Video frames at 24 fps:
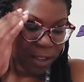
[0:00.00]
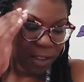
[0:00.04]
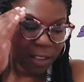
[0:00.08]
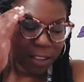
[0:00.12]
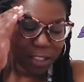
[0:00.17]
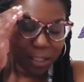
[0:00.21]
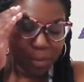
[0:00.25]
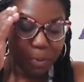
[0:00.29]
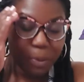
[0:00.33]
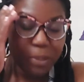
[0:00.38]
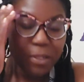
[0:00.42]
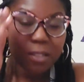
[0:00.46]

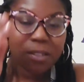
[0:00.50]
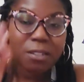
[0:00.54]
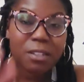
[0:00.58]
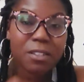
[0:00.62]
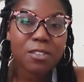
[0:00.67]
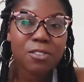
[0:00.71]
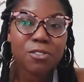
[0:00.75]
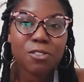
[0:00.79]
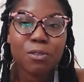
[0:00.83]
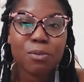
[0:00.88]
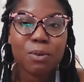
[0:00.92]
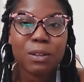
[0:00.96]
This person
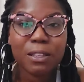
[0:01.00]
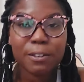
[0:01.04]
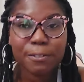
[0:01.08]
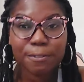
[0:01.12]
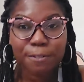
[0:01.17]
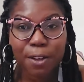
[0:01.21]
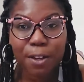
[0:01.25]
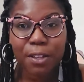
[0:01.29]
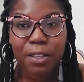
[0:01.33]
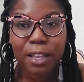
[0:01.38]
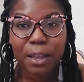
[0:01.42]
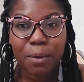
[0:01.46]
doesn't know what the
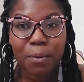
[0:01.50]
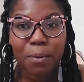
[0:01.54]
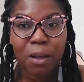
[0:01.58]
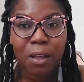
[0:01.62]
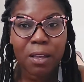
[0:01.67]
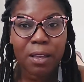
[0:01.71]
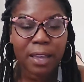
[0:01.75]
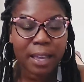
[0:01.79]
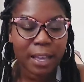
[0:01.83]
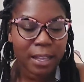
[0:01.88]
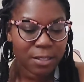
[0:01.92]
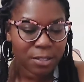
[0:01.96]
fuck they
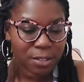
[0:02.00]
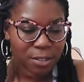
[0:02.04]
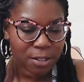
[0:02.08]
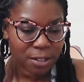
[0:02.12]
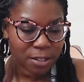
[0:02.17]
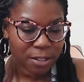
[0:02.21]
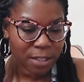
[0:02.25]
want, Cancer.